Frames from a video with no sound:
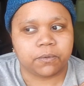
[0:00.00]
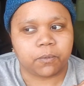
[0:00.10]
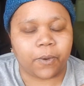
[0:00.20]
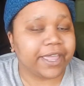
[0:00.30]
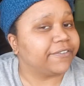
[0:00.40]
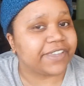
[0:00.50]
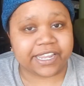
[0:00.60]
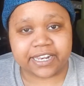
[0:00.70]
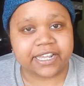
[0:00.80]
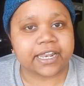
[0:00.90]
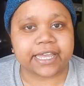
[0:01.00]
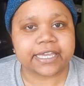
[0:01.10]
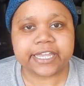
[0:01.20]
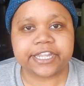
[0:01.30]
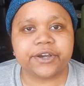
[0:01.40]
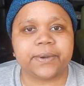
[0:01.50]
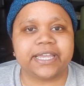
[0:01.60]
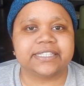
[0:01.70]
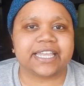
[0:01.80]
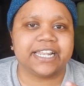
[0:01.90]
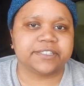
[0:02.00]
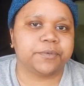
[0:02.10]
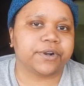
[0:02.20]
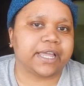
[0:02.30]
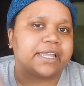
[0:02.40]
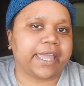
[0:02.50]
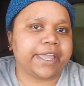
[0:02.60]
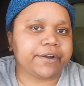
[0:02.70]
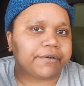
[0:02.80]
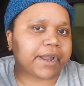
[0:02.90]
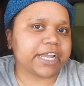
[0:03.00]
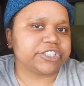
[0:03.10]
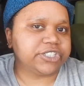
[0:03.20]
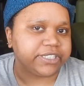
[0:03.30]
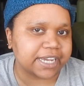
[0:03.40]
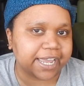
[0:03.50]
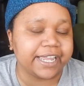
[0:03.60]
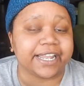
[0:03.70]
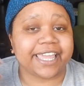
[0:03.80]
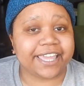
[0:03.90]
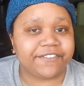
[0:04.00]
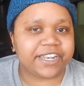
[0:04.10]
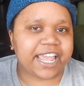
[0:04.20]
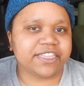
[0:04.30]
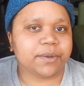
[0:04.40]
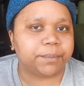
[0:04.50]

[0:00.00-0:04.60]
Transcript: way of eating like keto is. It is more like a crash diet. Even in the